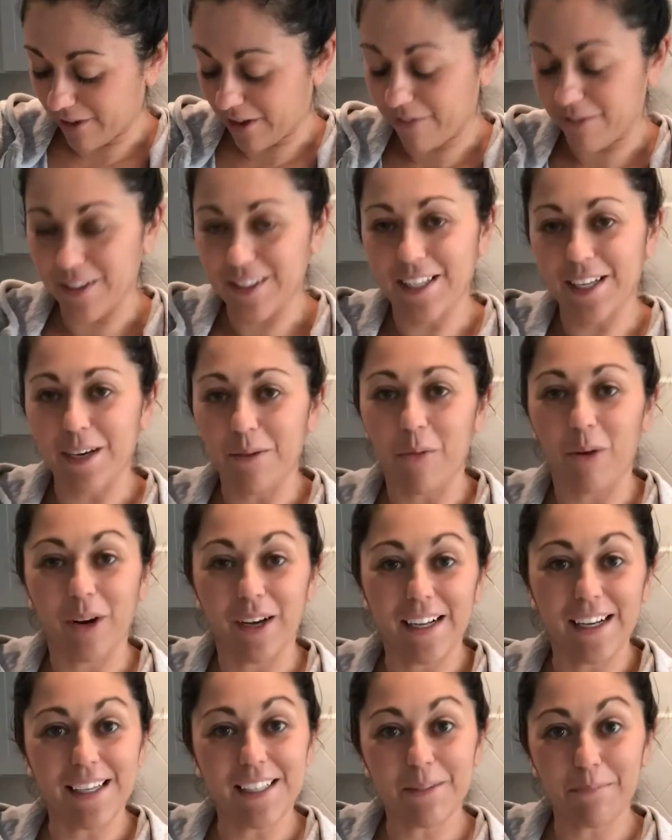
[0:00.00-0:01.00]
Every Sunday
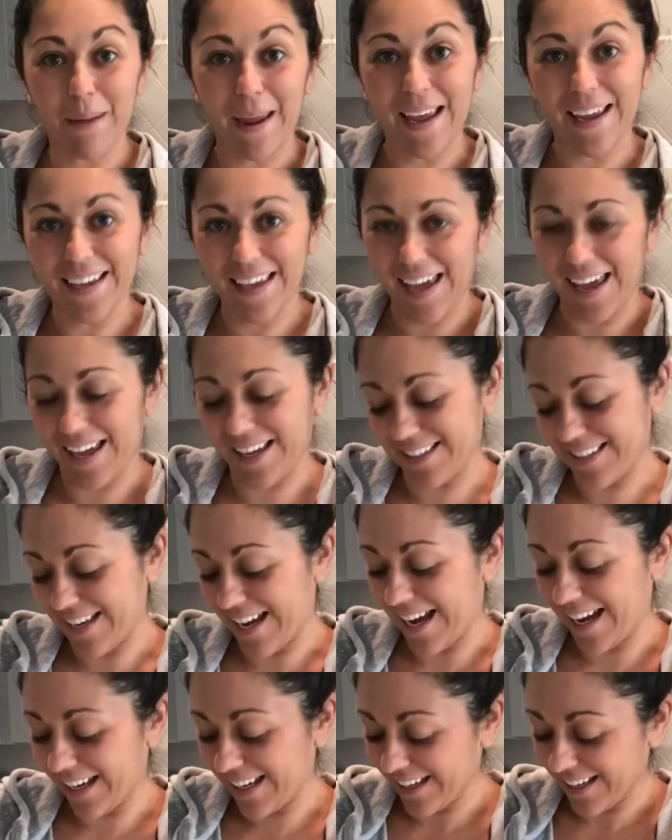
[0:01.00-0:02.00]
morning is Pancake
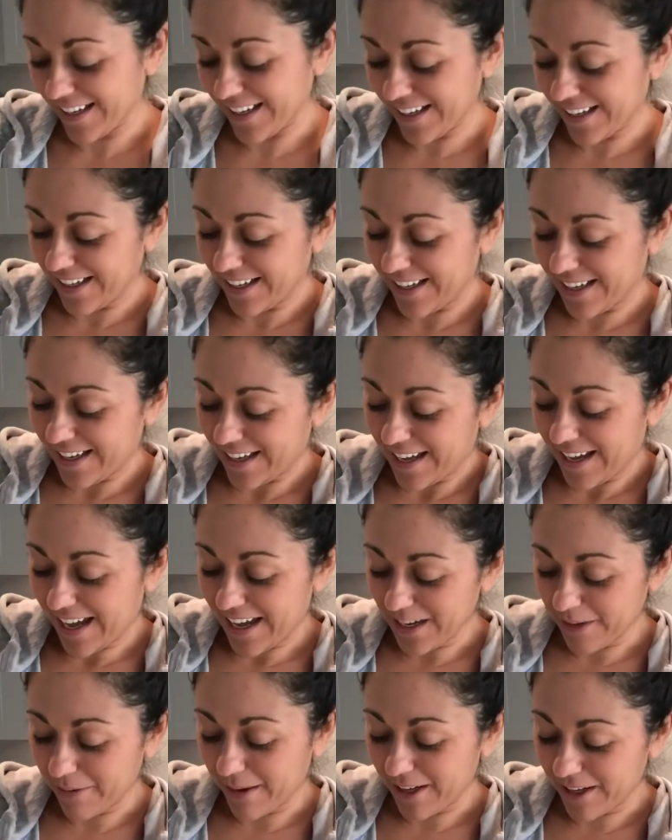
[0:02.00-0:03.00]
Day.
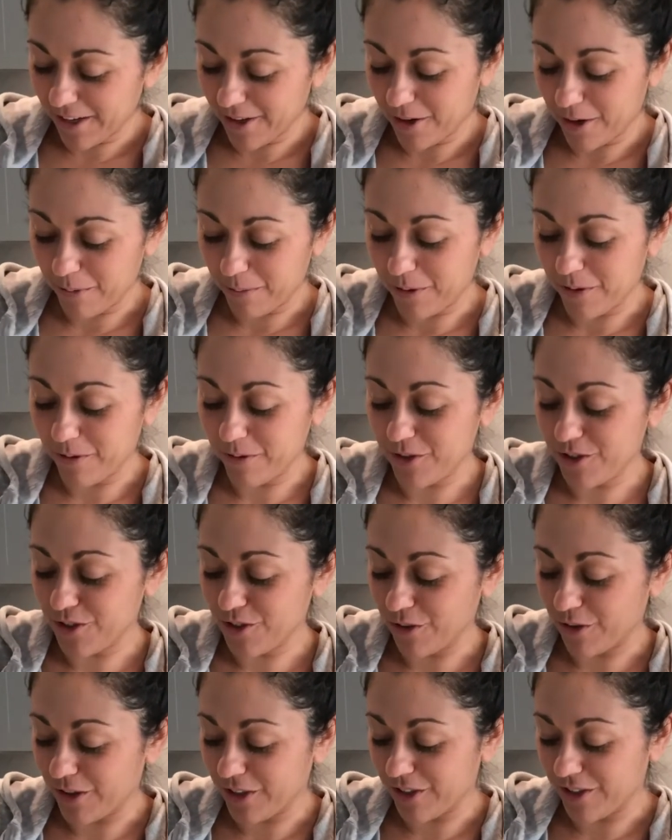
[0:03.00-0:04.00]
Anyway, hope you
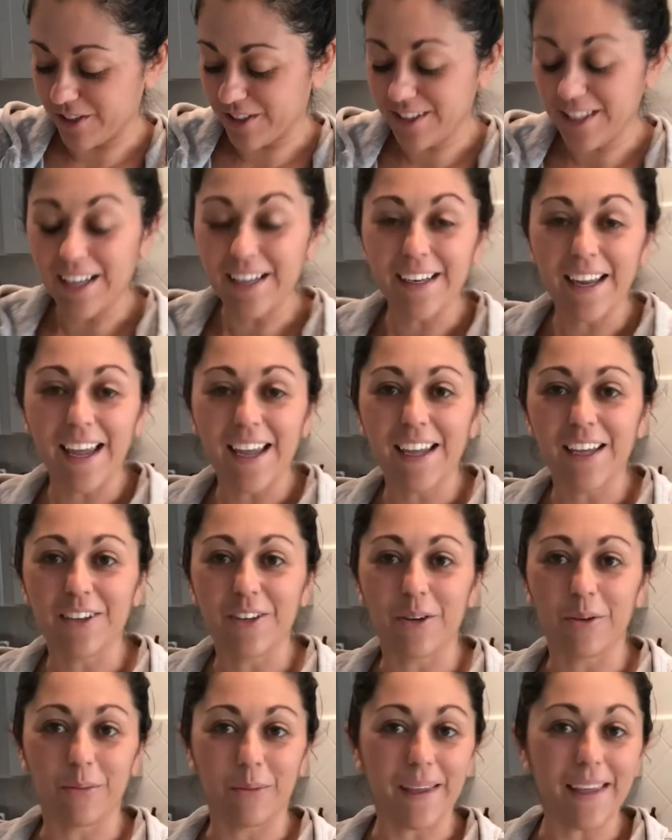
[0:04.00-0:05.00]
enjoy your Sunday and
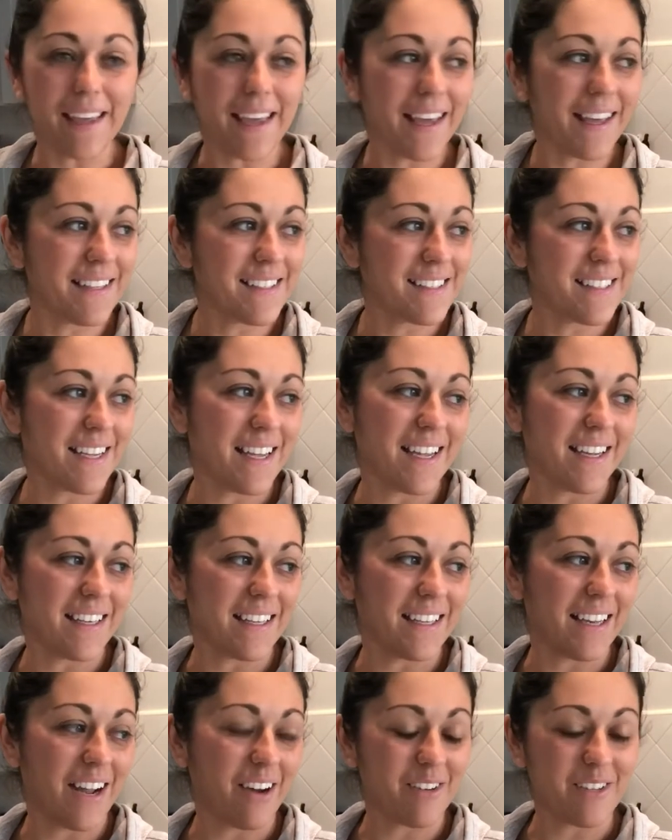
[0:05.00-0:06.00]
your weekend and
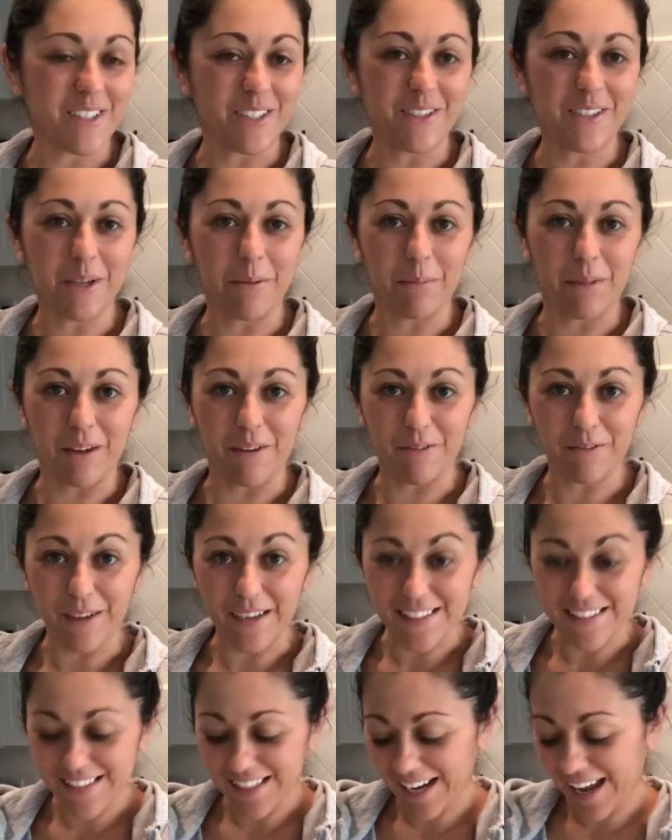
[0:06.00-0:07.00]
get out and do something
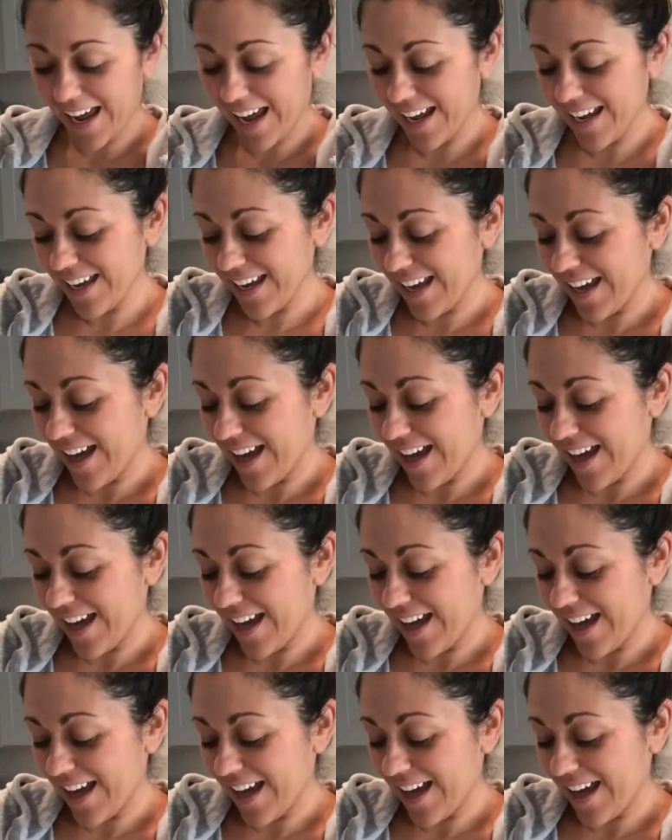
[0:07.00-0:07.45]
fun today.